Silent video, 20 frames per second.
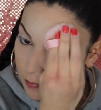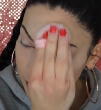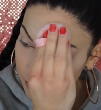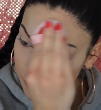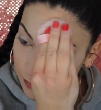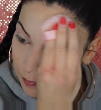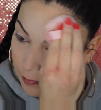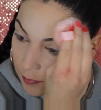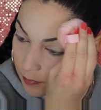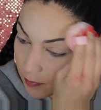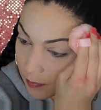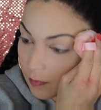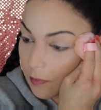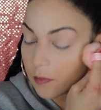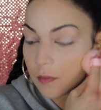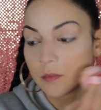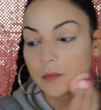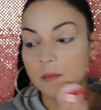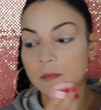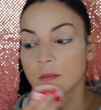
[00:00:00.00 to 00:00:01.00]
And I'm just
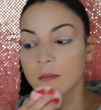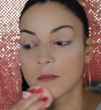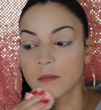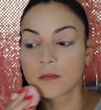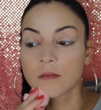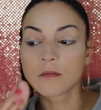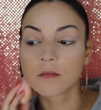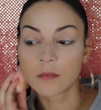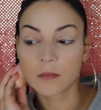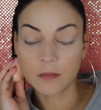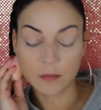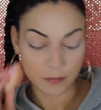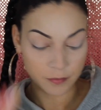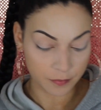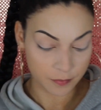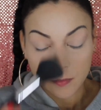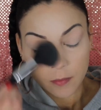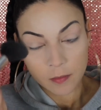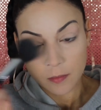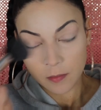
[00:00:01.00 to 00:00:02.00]
wiping away
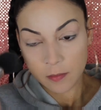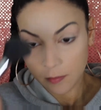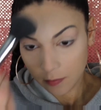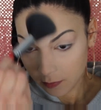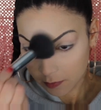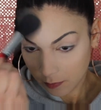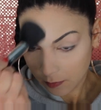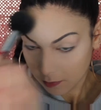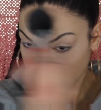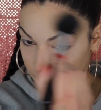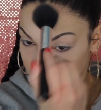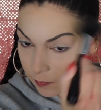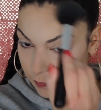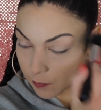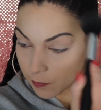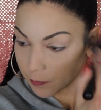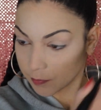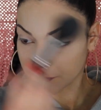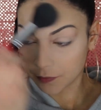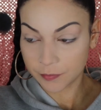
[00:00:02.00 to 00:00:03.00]
the rest
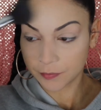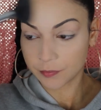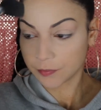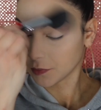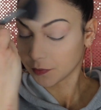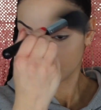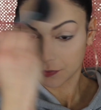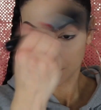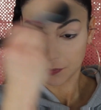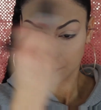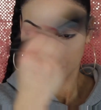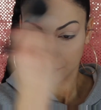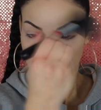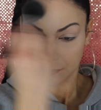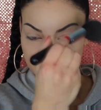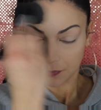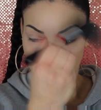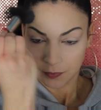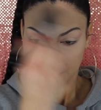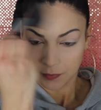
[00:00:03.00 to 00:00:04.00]
of the powder
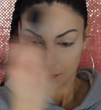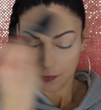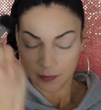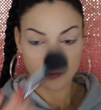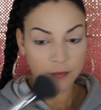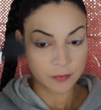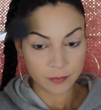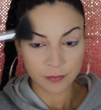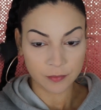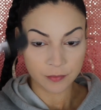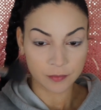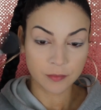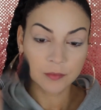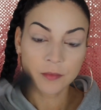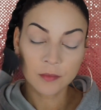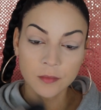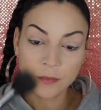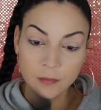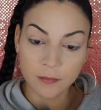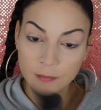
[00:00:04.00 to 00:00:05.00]
with this
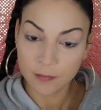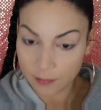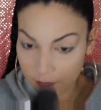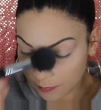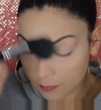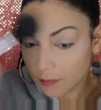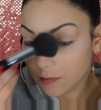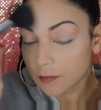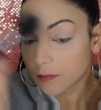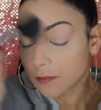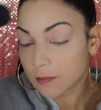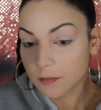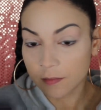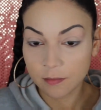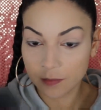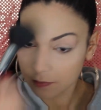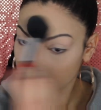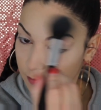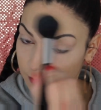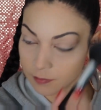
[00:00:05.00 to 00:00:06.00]
Aesthetica brush, which is
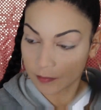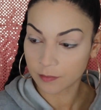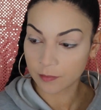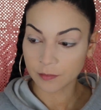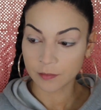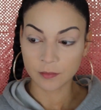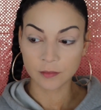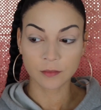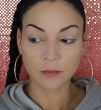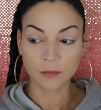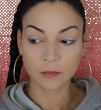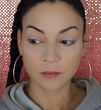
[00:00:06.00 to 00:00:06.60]
super soft. That's why